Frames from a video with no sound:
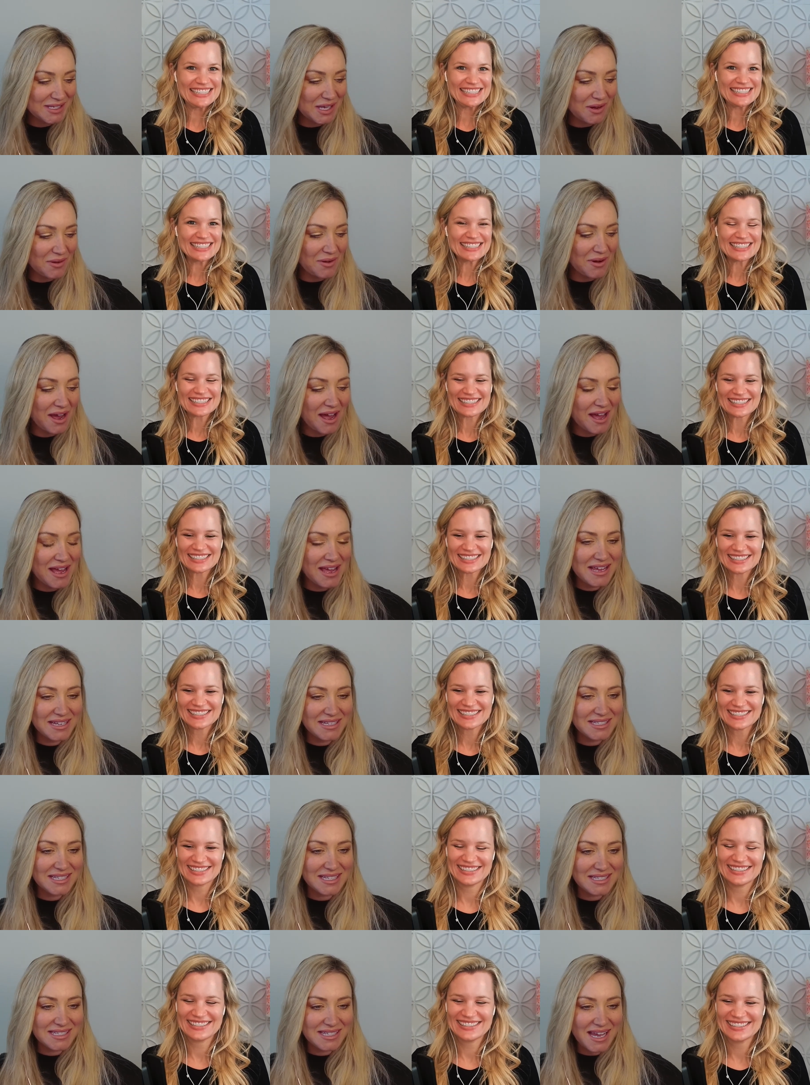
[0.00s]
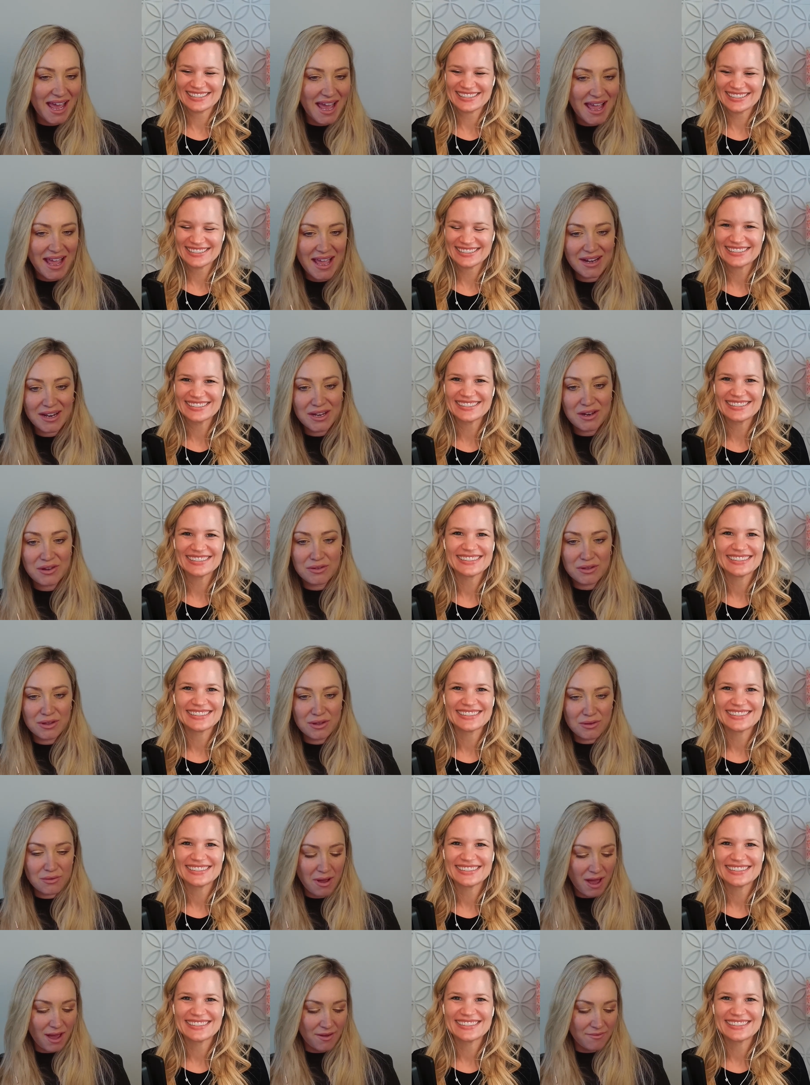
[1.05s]
Speaker 1: So today, and I know
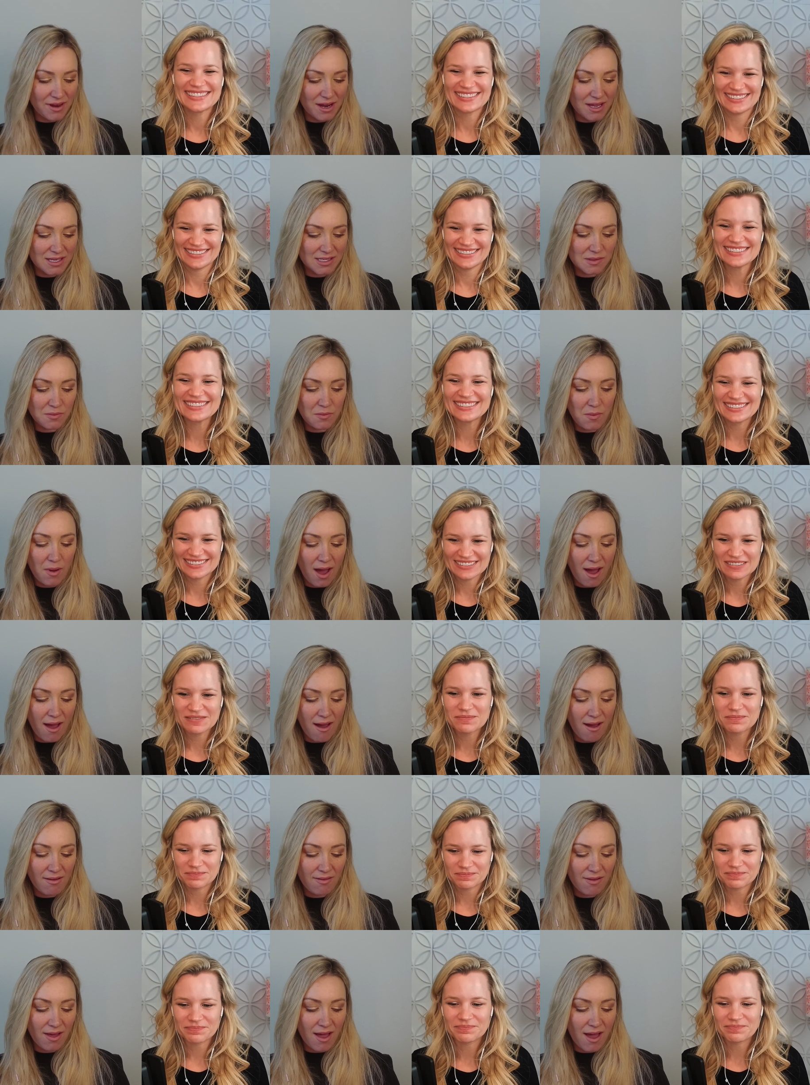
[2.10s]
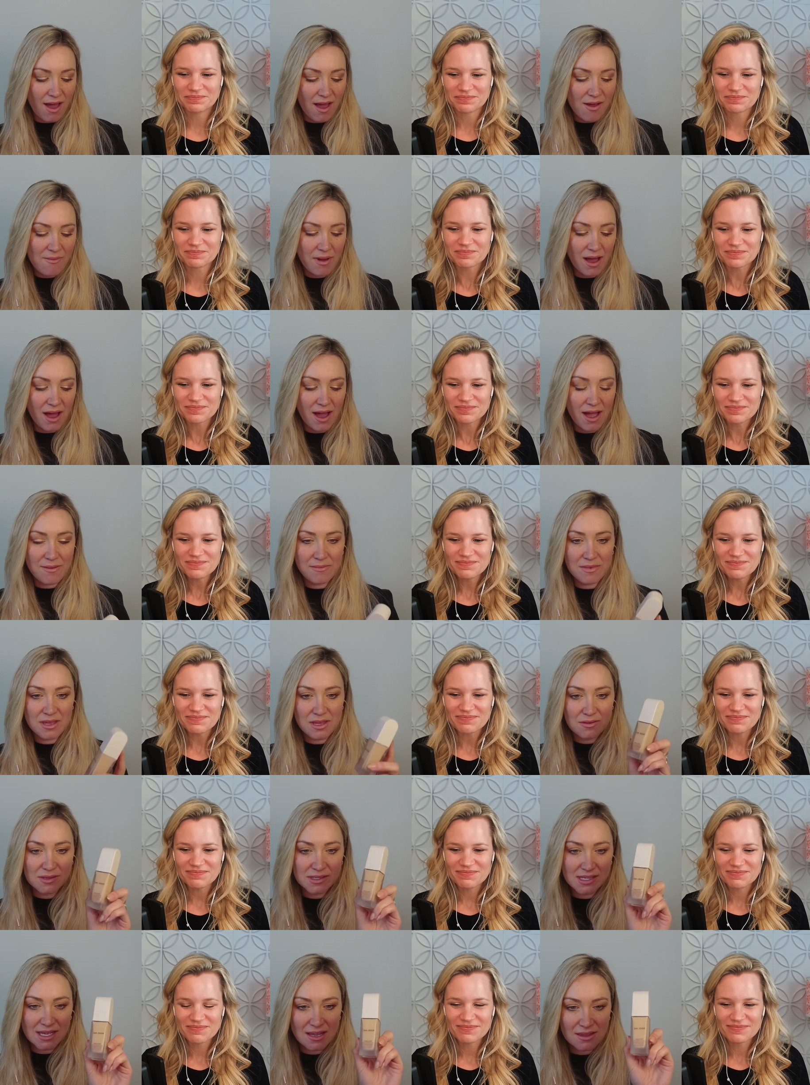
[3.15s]
you have it as well, um, I'm
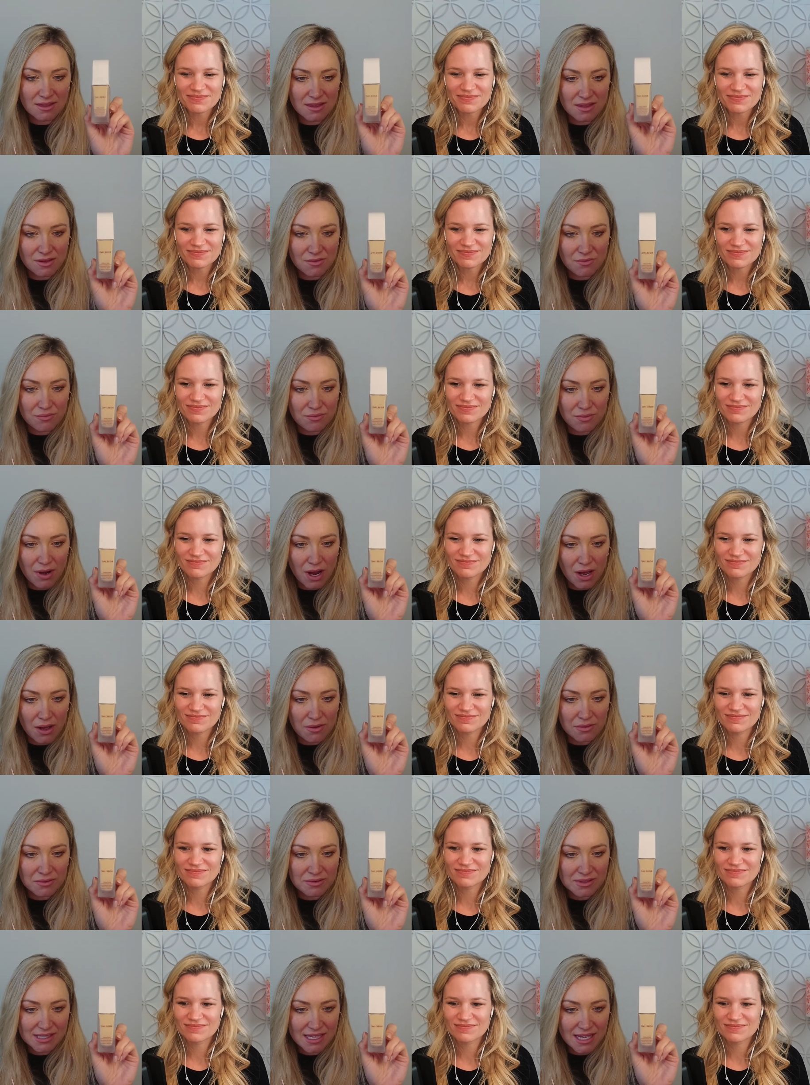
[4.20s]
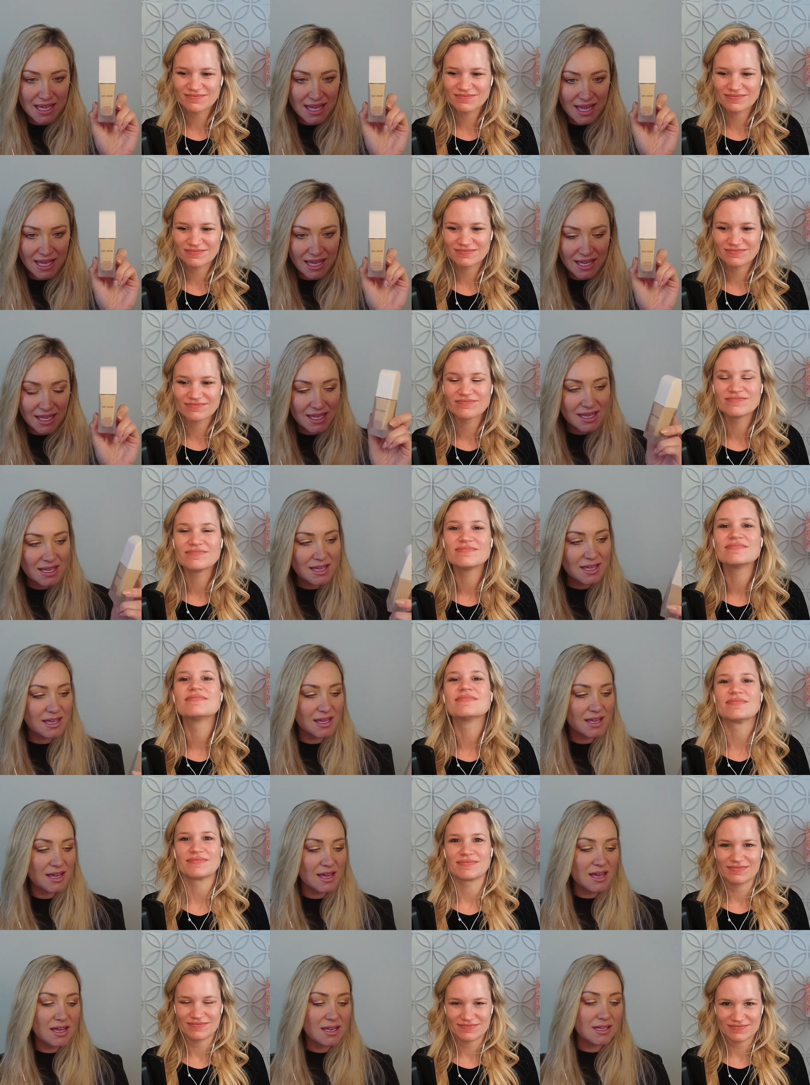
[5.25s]
using the Rose Inc
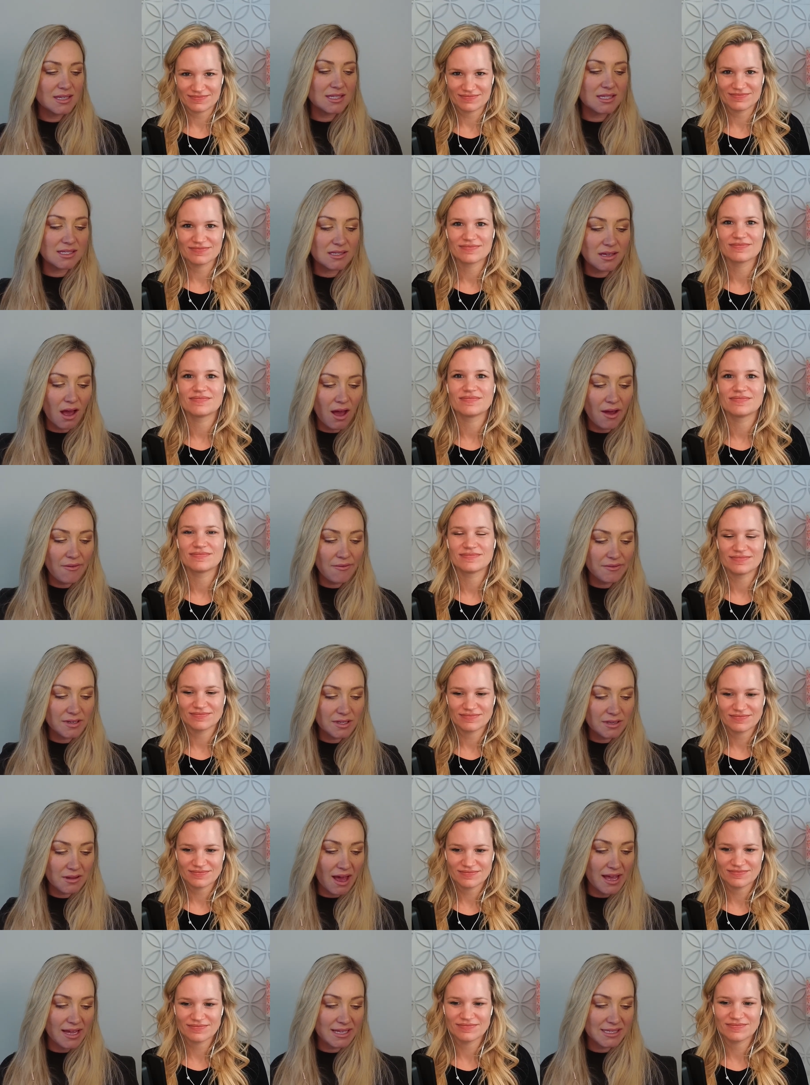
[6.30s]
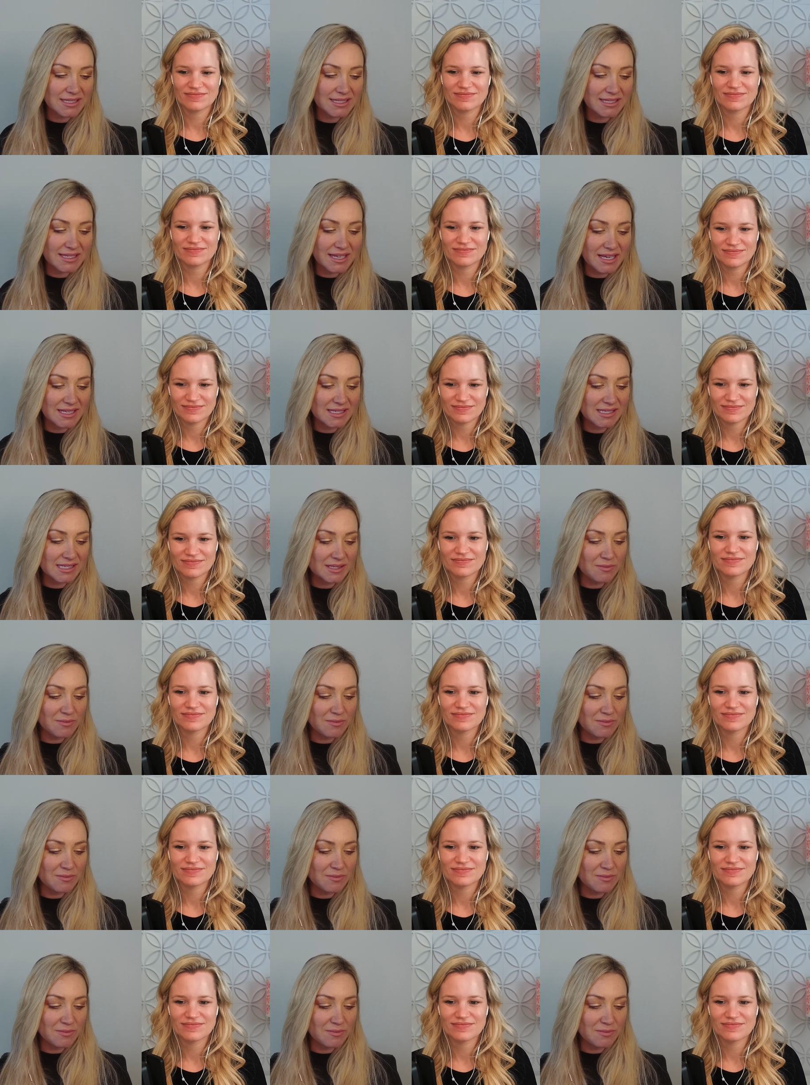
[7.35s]
soft light skin